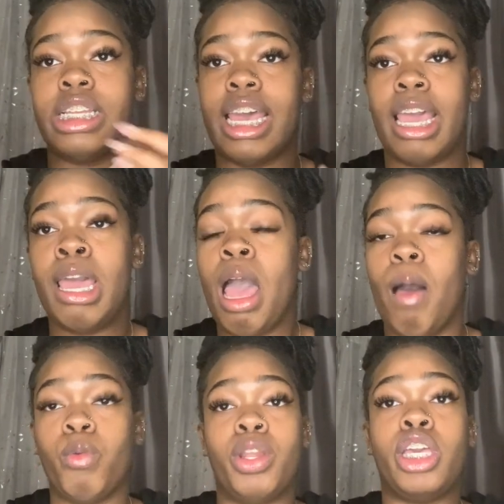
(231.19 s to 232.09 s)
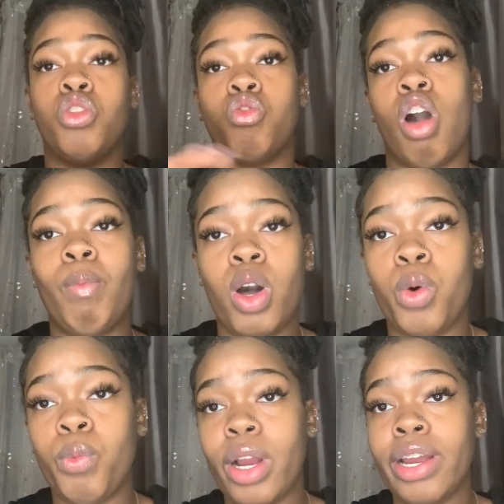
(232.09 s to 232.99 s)
Today, I'm going to get through all my
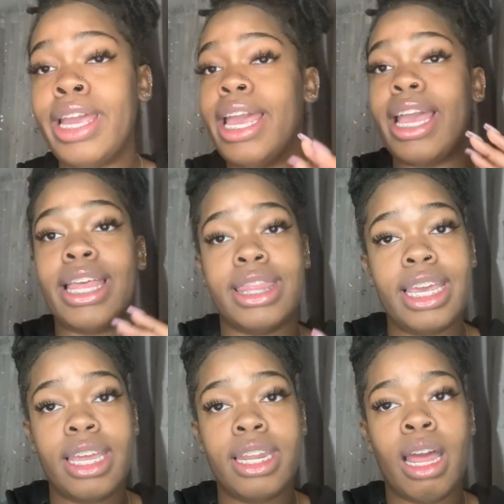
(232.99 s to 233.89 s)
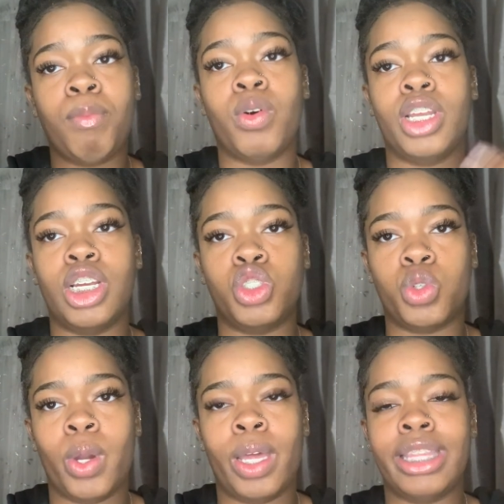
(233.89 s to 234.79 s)
homework, and then I'm going to
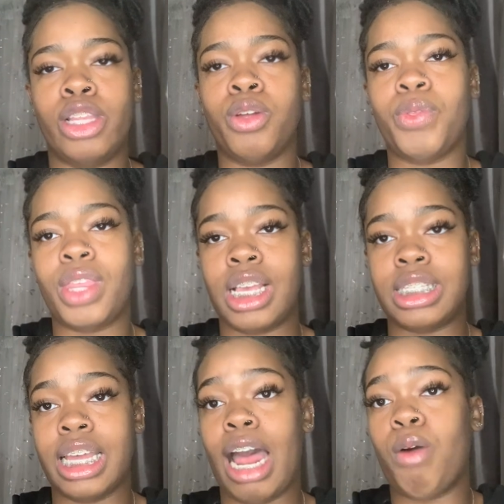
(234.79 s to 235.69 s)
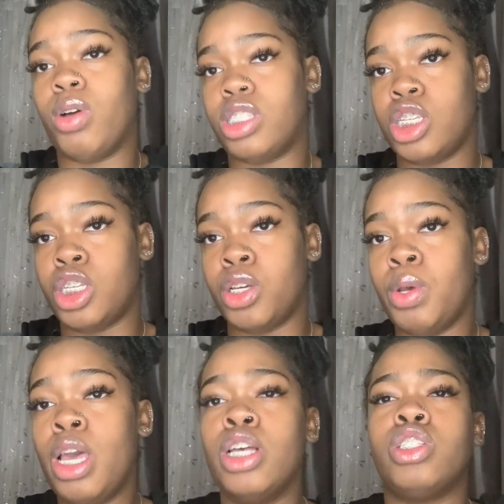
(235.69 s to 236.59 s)
enjoy the little things that I want to do.